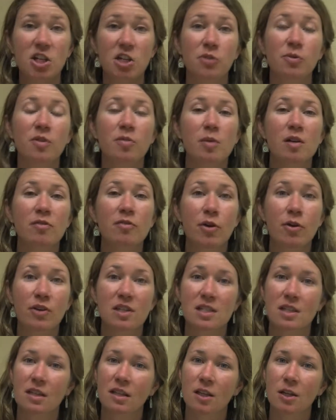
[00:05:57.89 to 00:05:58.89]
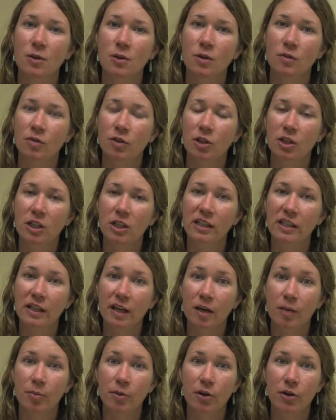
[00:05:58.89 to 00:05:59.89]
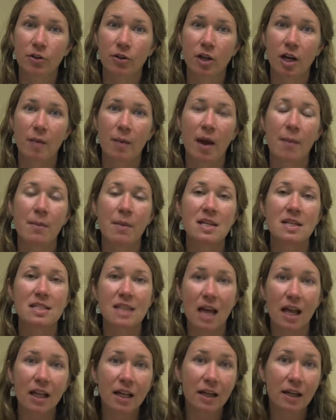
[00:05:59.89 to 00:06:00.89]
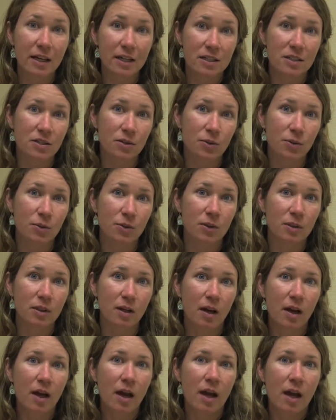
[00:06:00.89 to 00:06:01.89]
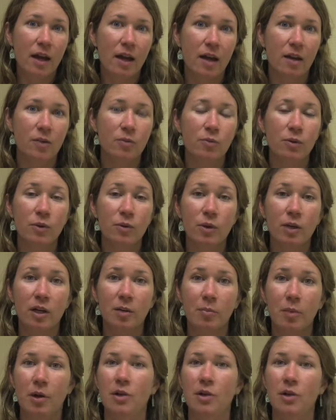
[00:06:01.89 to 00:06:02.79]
year we've been focusing the Youth for Clean Air program at Mandela High School and we work in